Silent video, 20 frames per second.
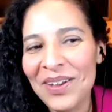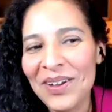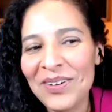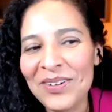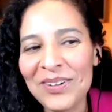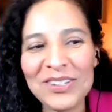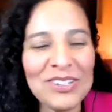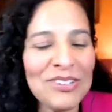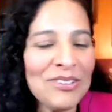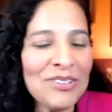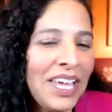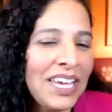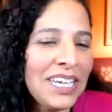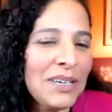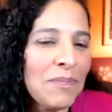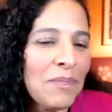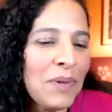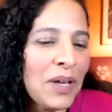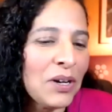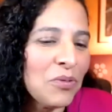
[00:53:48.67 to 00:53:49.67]
Or do you like
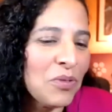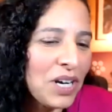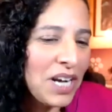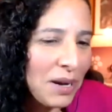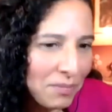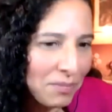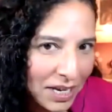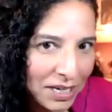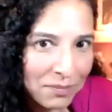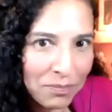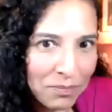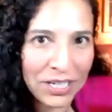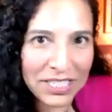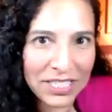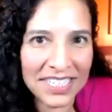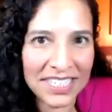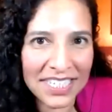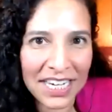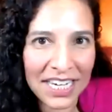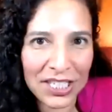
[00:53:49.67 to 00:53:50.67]
it better when I'm like
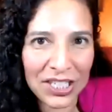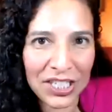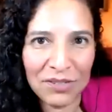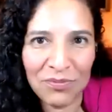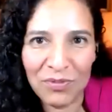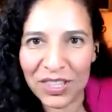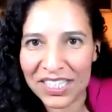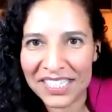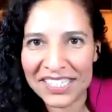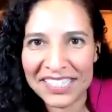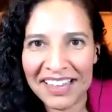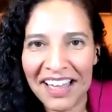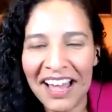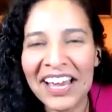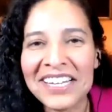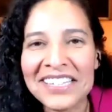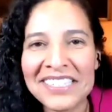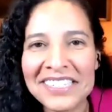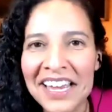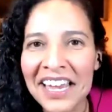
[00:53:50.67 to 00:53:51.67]
presentation with the
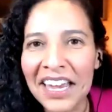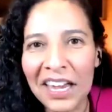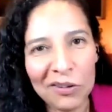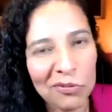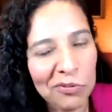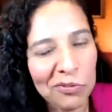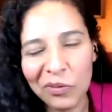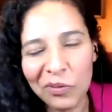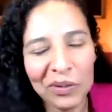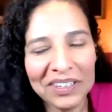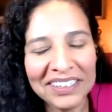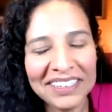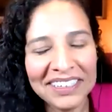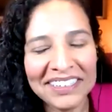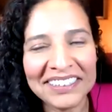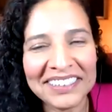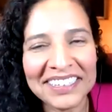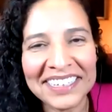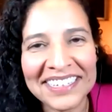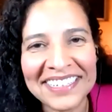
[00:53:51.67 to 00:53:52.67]
slides and really
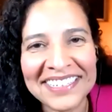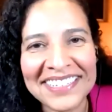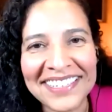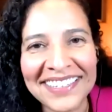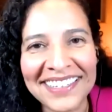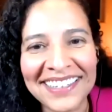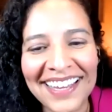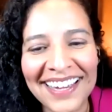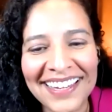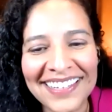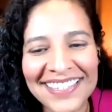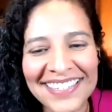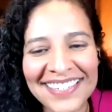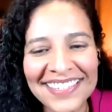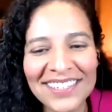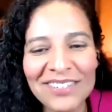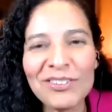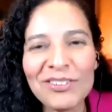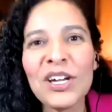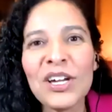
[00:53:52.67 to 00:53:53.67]
looking into the lens?
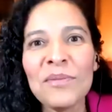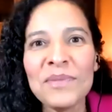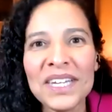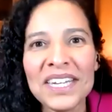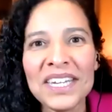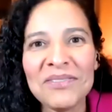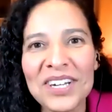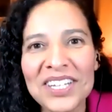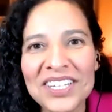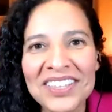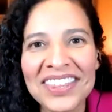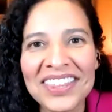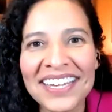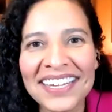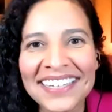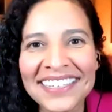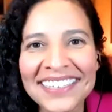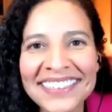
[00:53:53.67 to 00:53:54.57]
You tell me what you think.